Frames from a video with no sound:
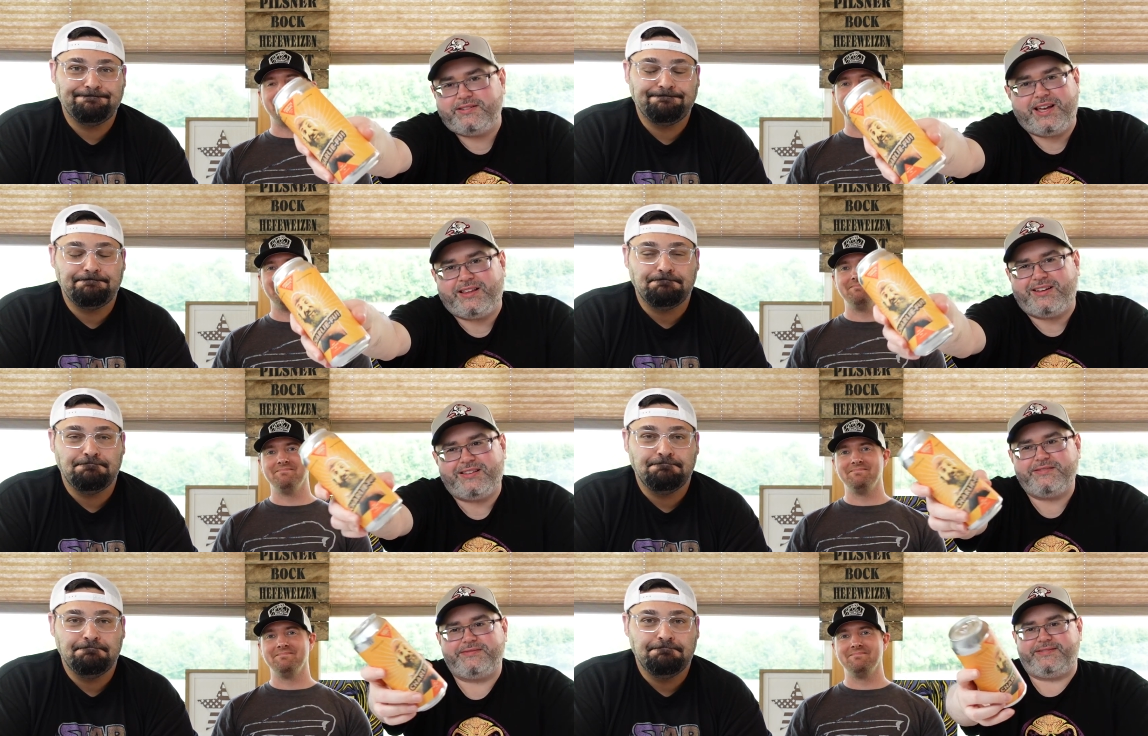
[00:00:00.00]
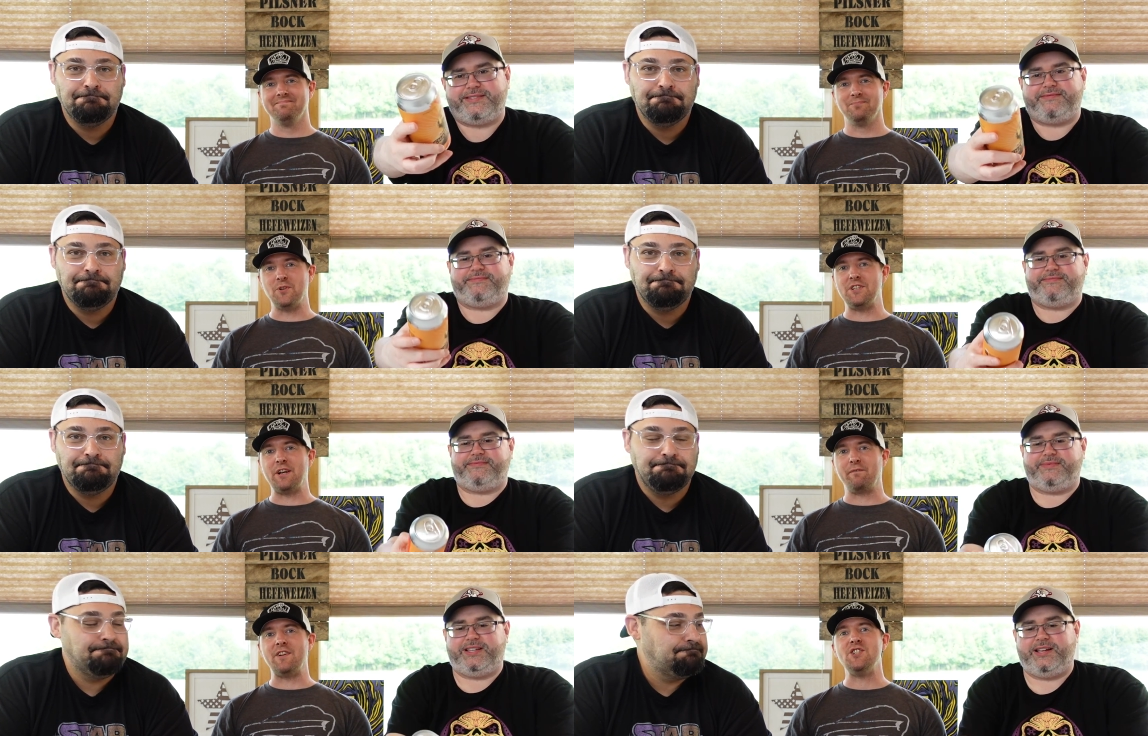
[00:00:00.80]
Speaker 1: Yeah, no, they're... We're just
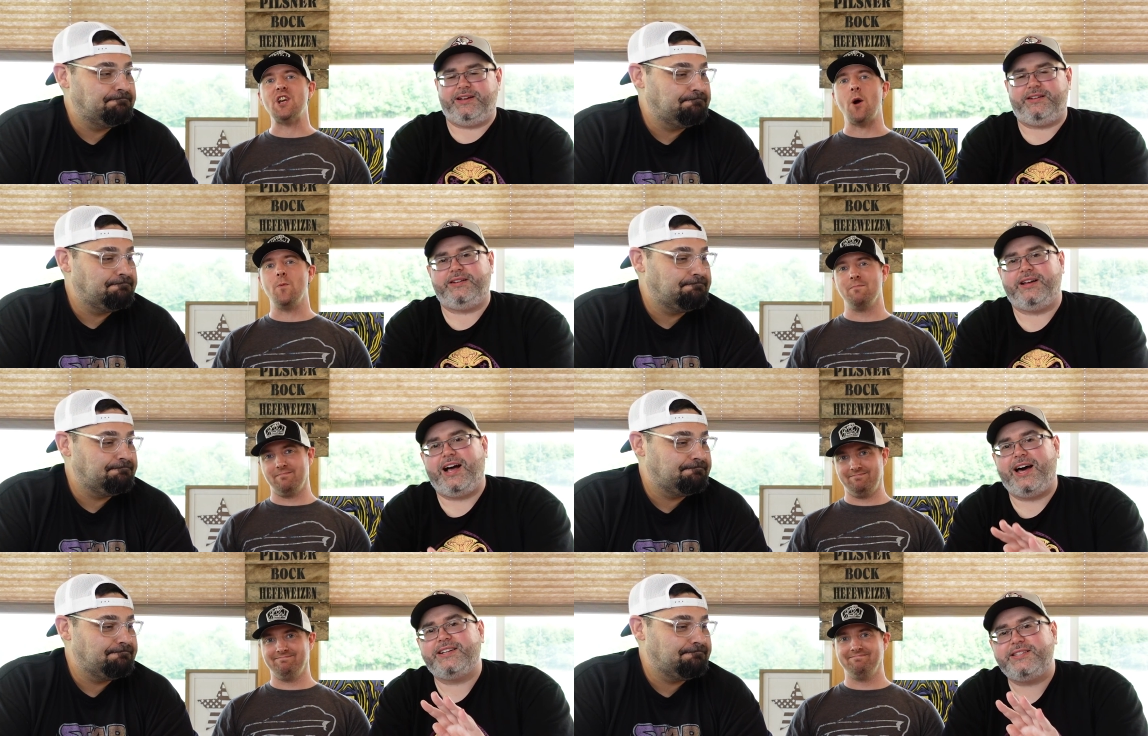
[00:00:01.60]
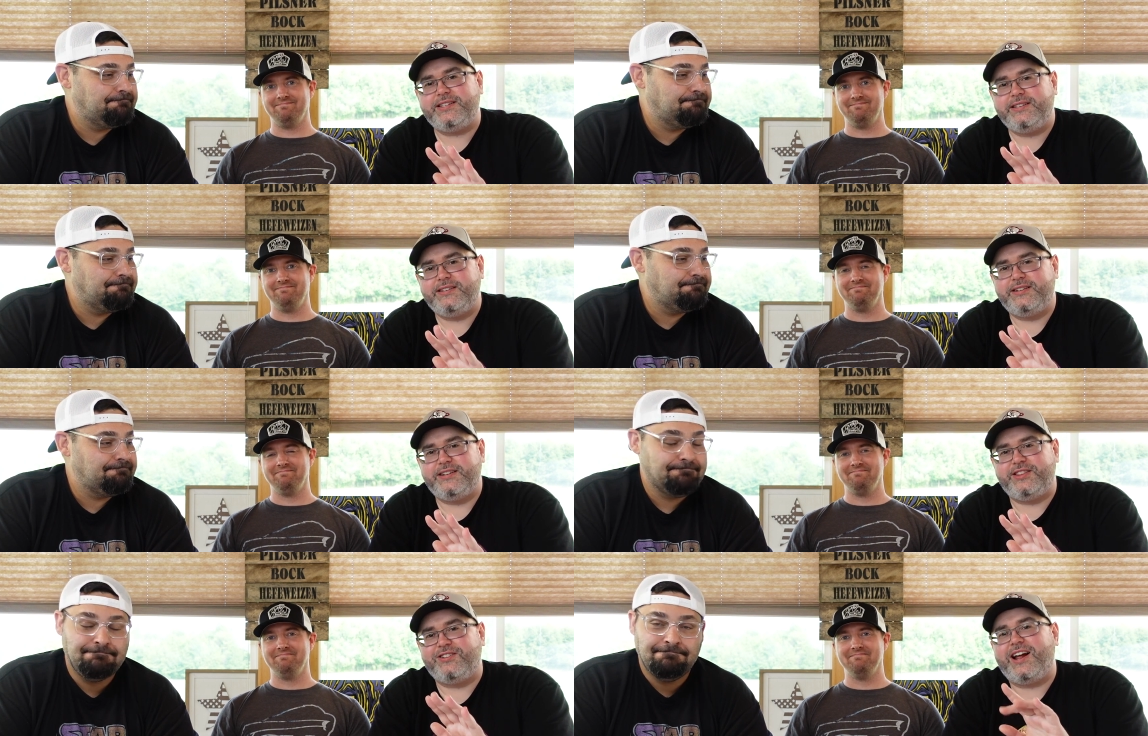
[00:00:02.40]
here for show. Honestly,
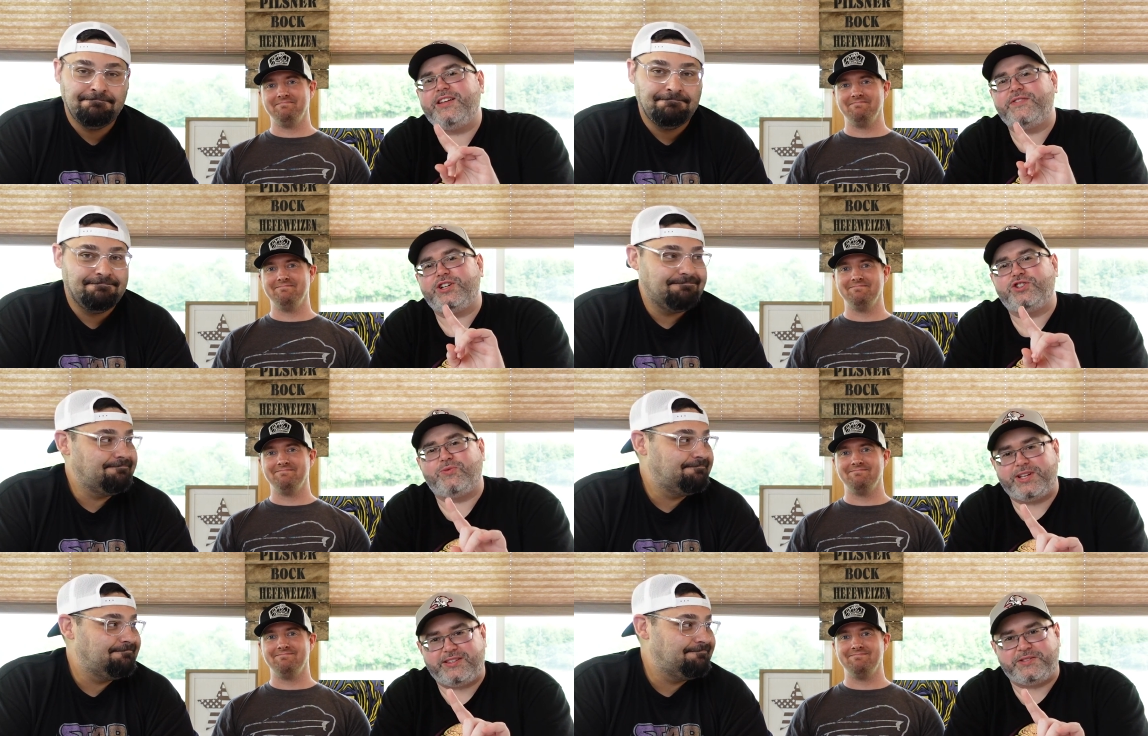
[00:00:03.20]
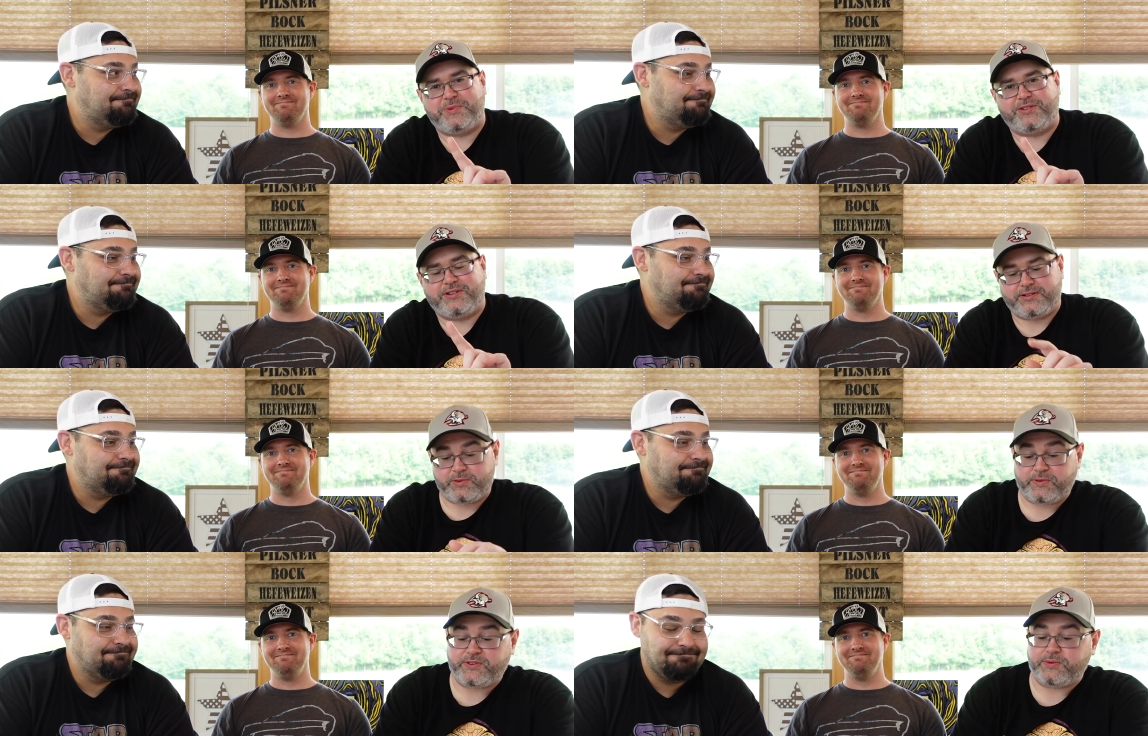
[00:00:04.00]
they're not even going to drink this beer during the
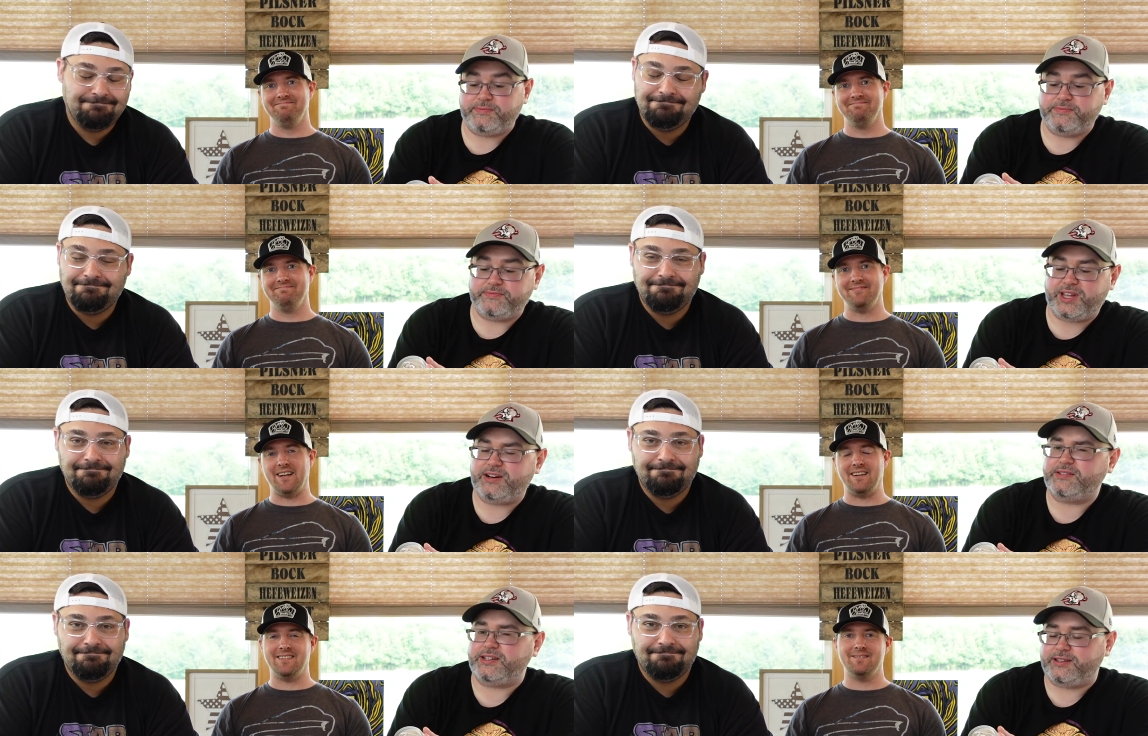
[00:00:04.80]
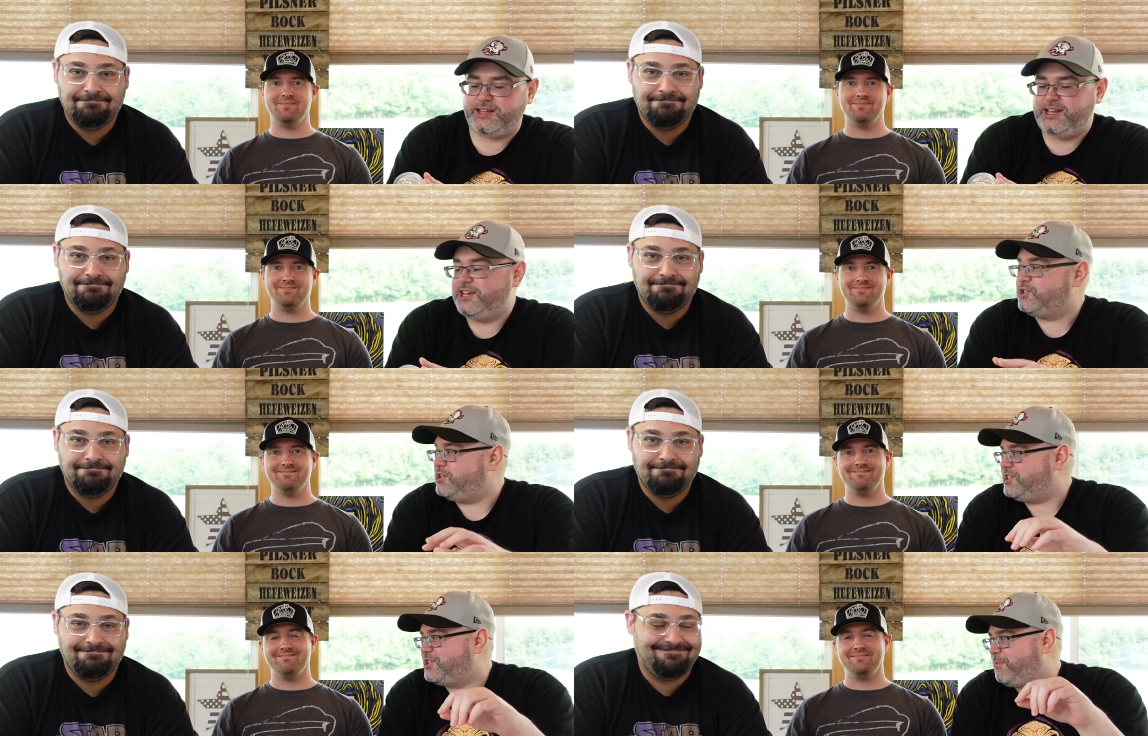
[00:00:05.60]
review. I don't think. So
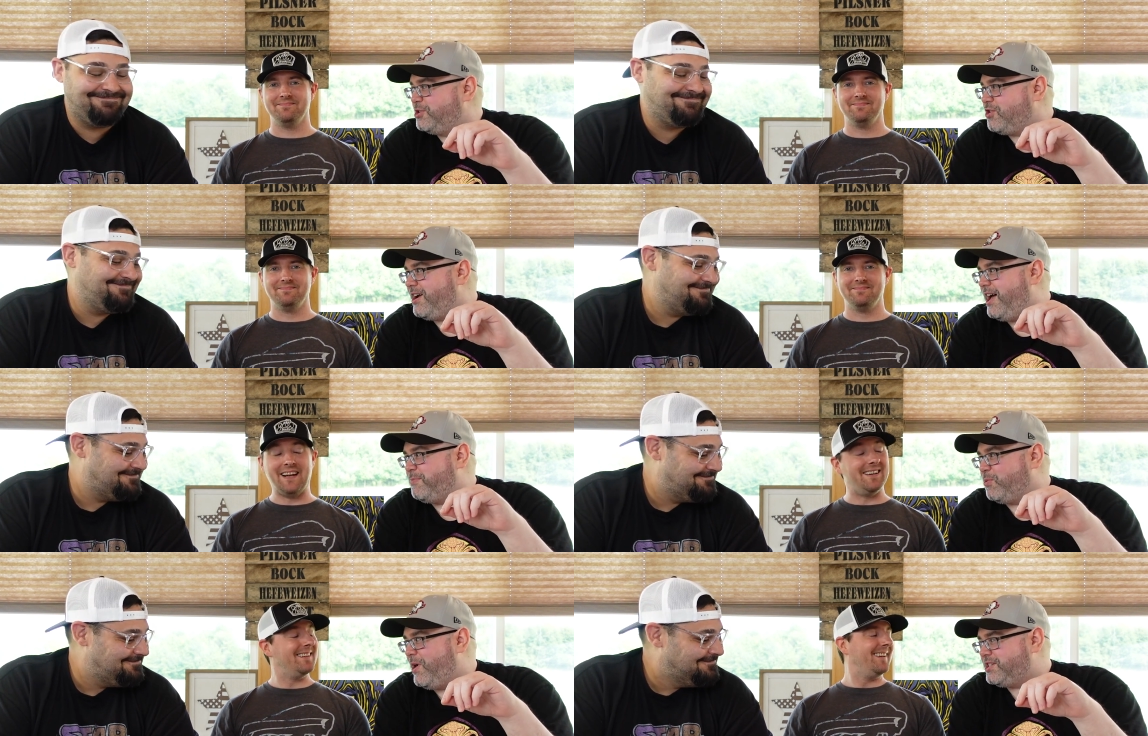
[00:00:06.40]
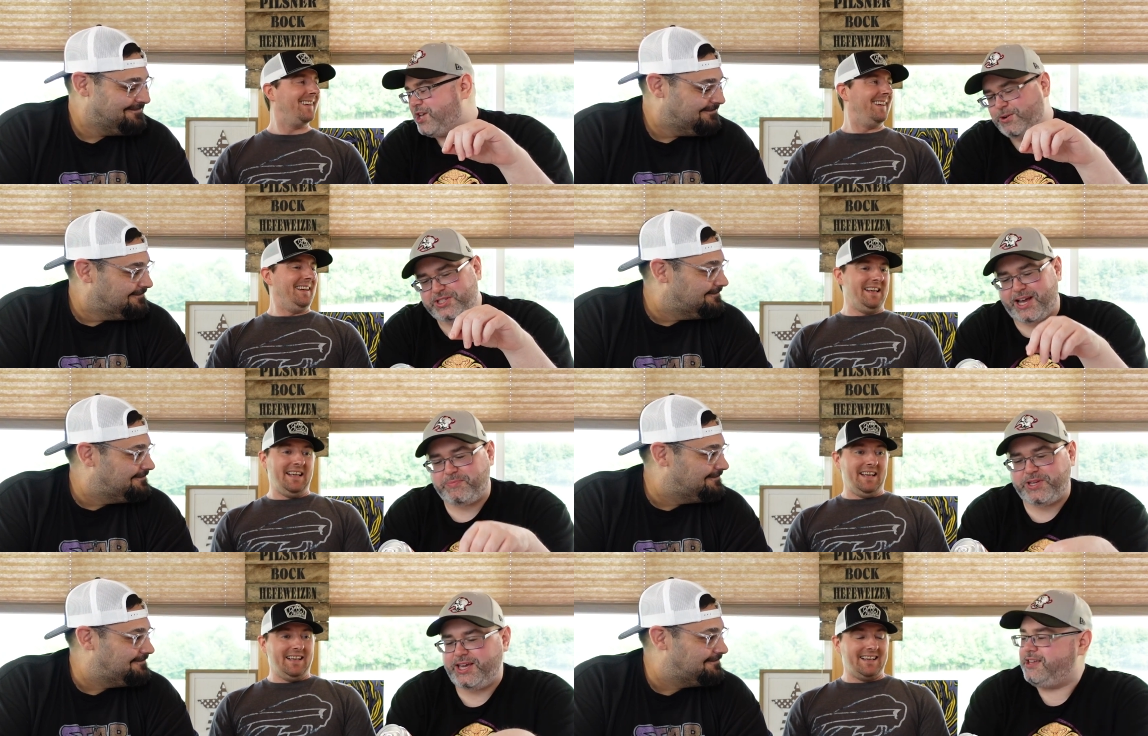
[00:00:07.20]
this is a double dry hop, the West Coast I
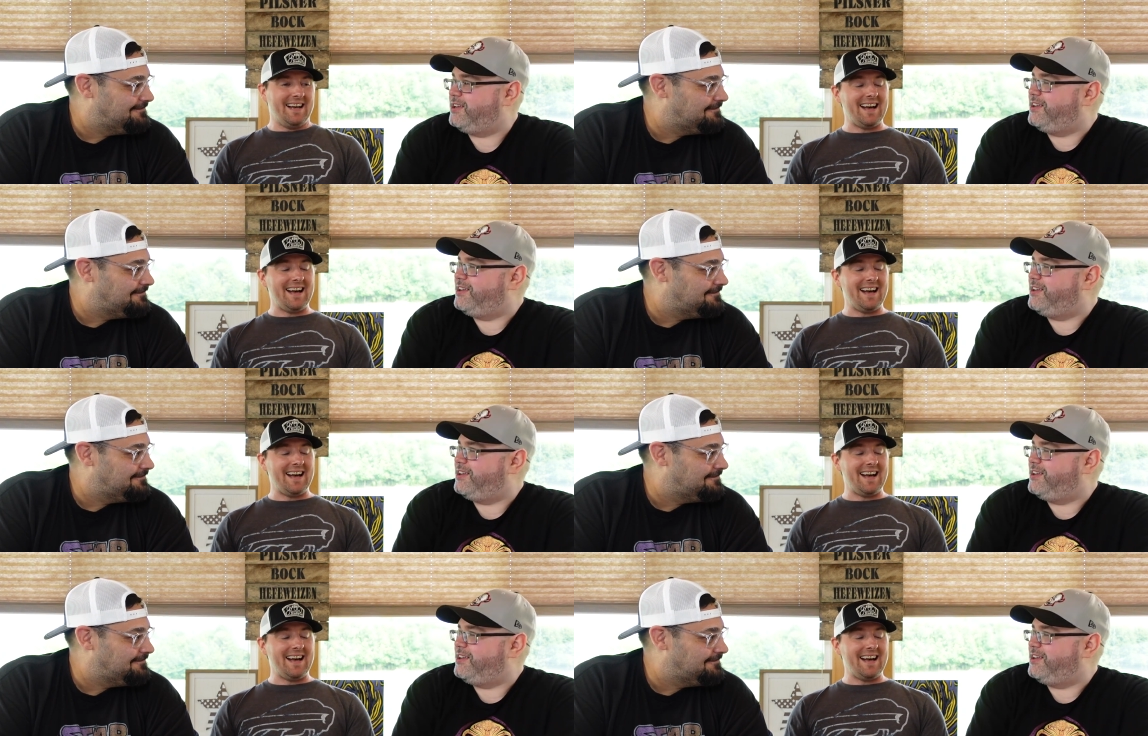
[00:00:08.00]
P A.